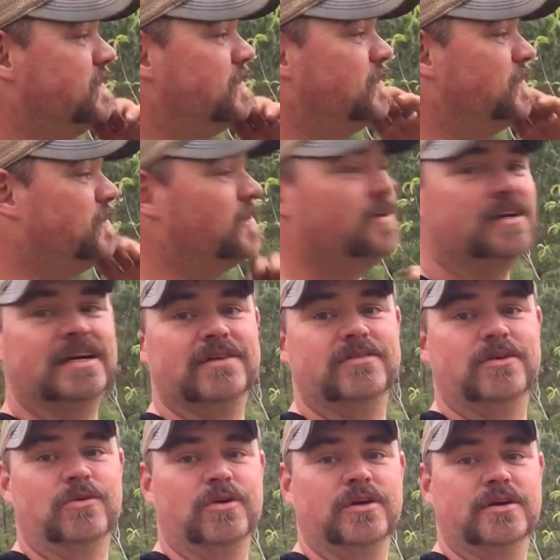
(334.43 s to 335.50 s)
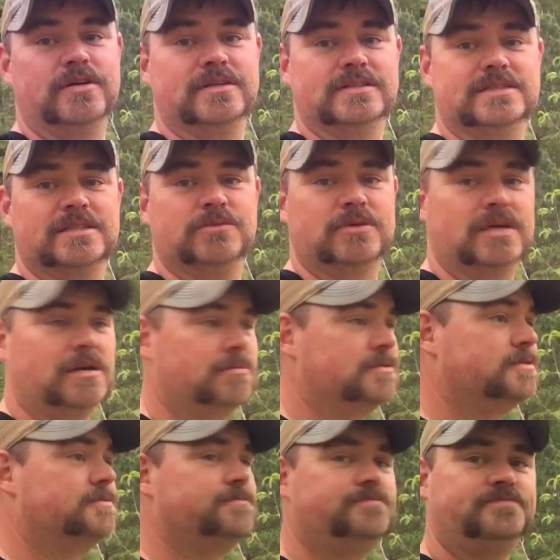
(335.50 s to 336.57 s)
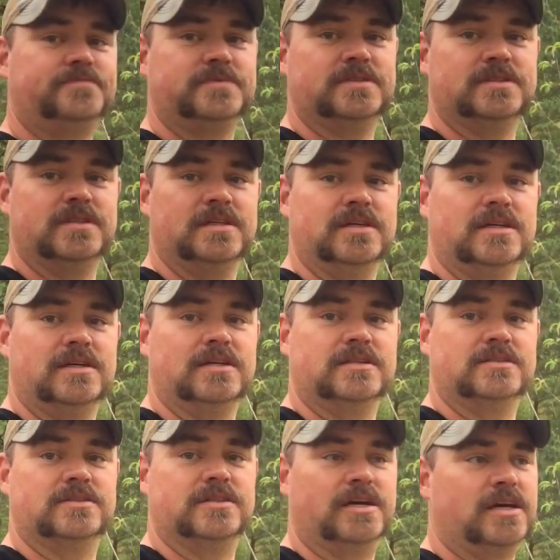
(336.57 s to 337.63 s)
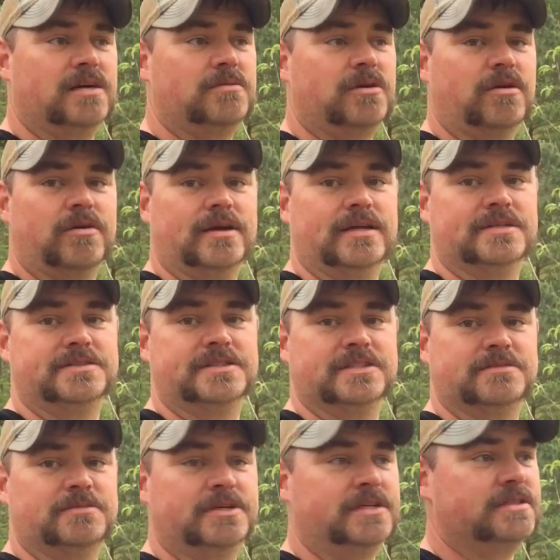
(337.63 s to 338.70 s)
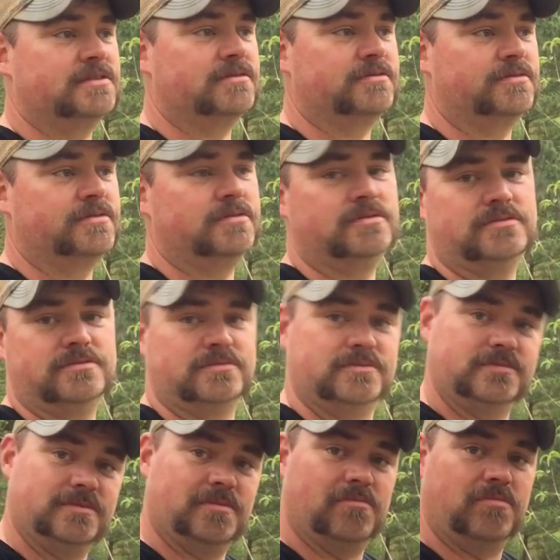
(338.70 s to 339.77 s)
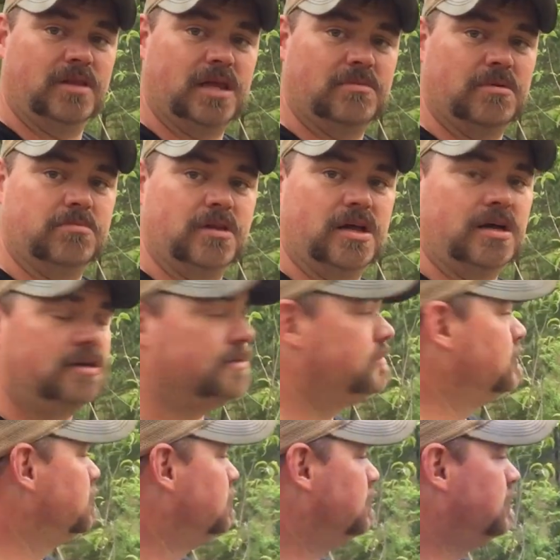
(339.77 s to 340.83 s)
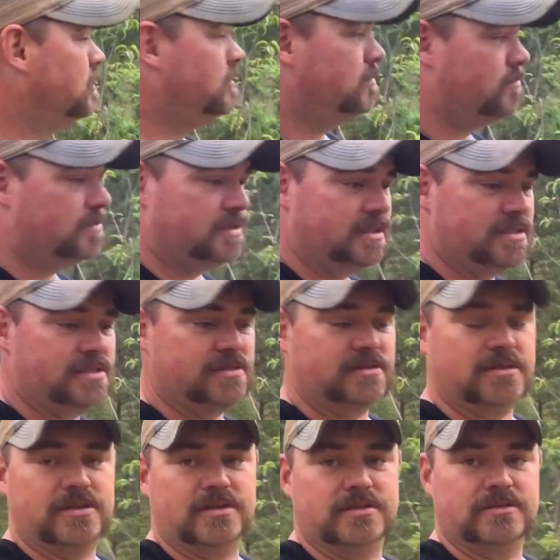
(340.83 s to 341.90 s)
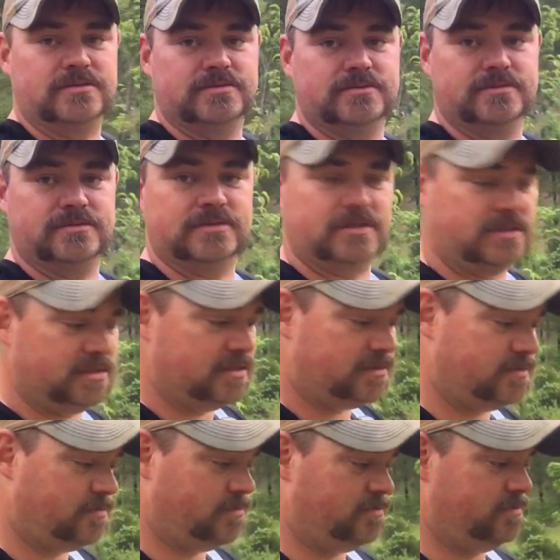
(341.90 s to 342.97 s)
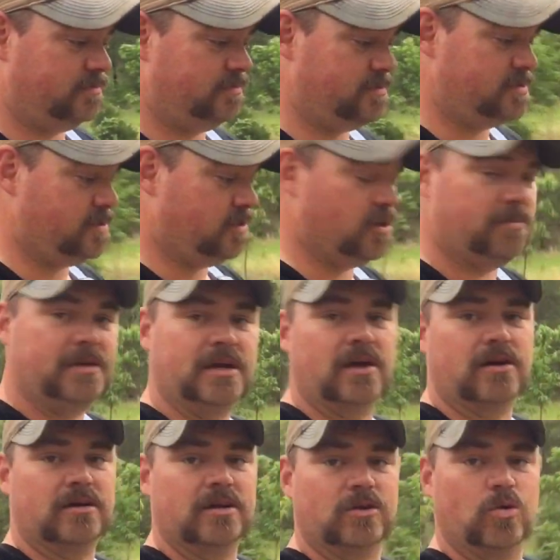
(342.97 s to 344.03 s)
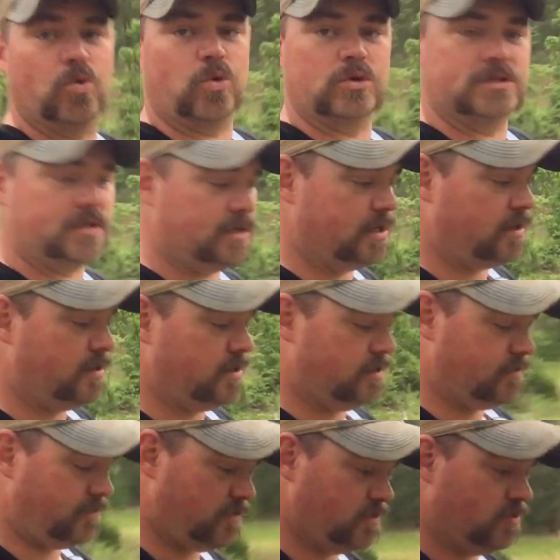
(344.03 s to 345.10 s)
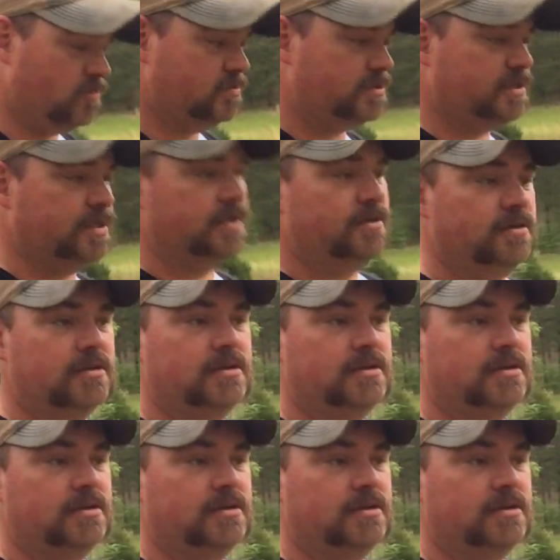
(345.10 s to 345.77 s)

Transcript: We're going to give it a run and see what happens. So now I'm already at 6 minutes of blah blah blah. This is going to be our little orchard area for the homestead.